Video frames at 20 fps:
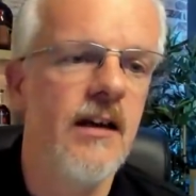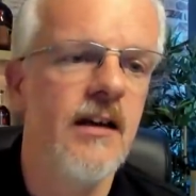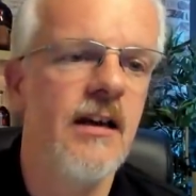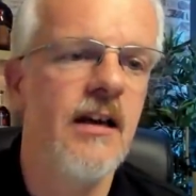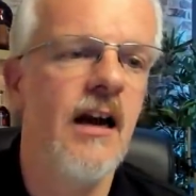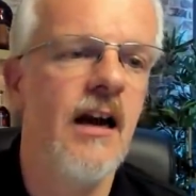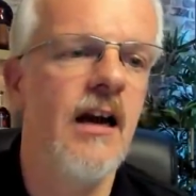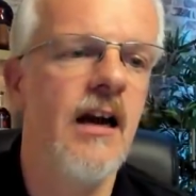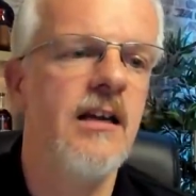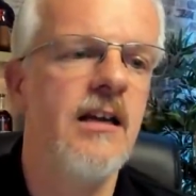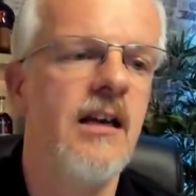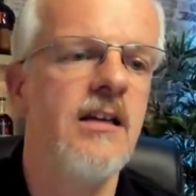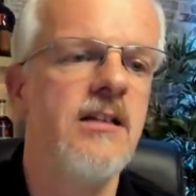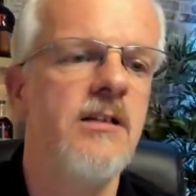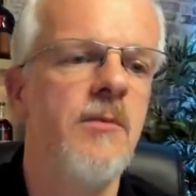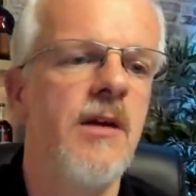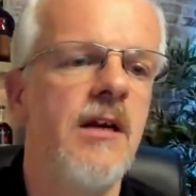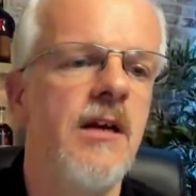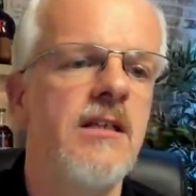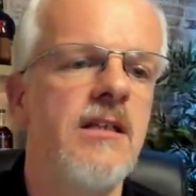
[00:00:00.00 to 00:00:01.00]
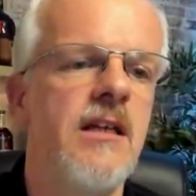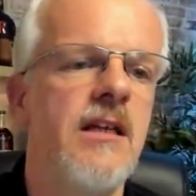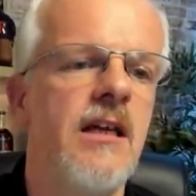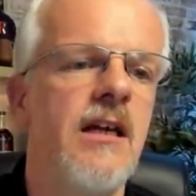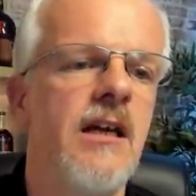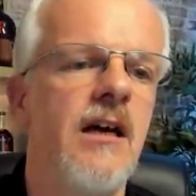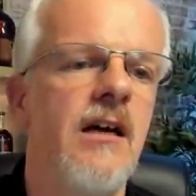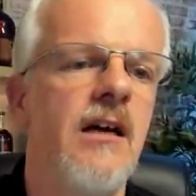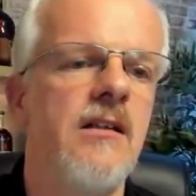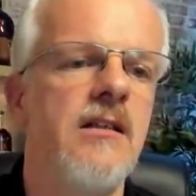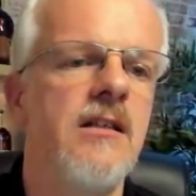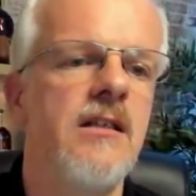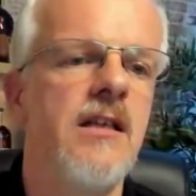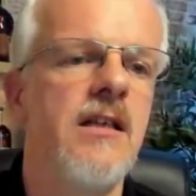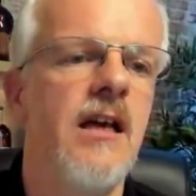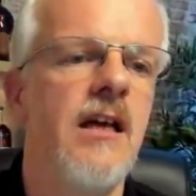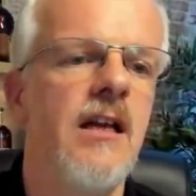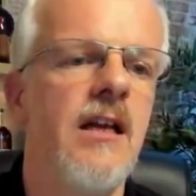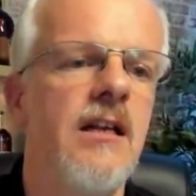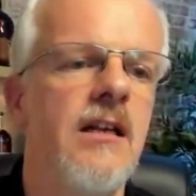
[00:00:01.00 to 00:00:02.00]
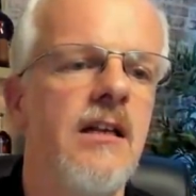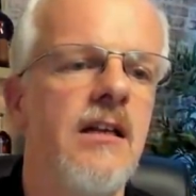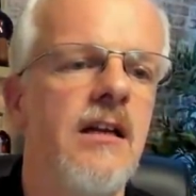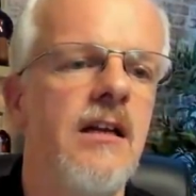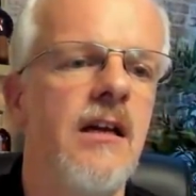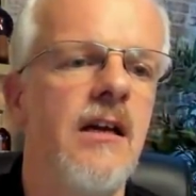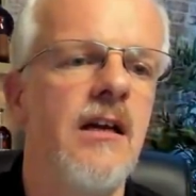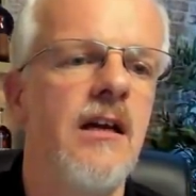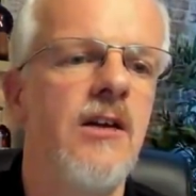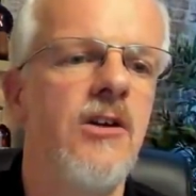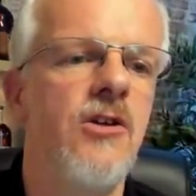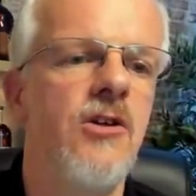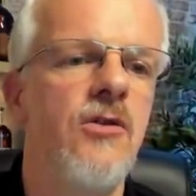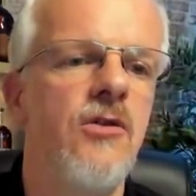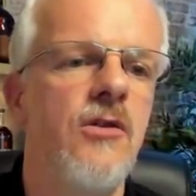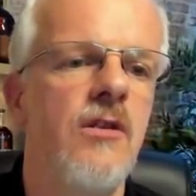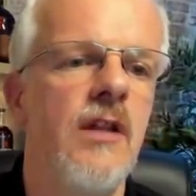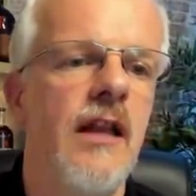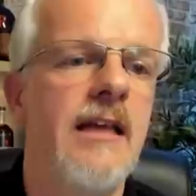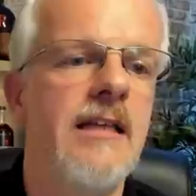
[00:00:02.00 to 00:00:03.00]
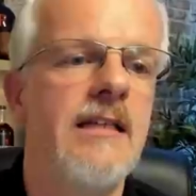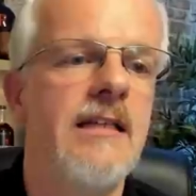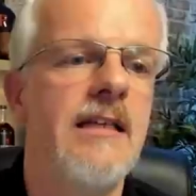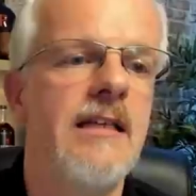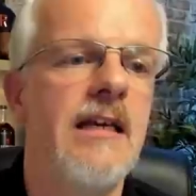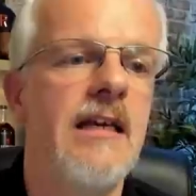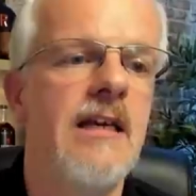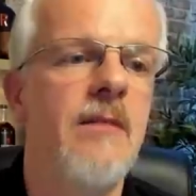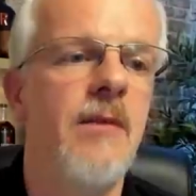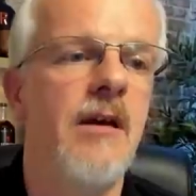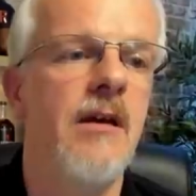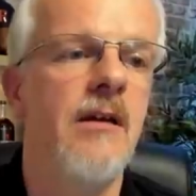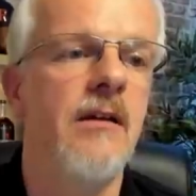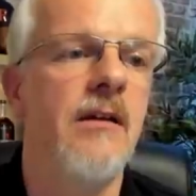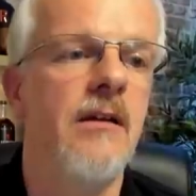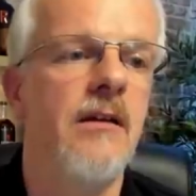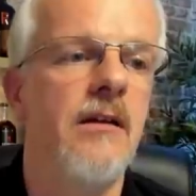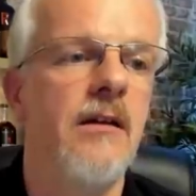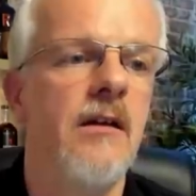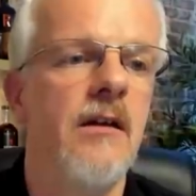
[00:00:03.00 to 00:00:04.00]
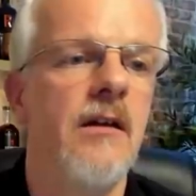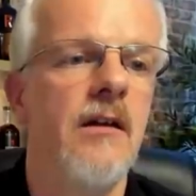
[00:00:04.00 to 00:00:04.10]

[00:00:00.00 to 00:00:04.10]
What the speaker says: Cressimir is saying, I'll send you Glenn's email.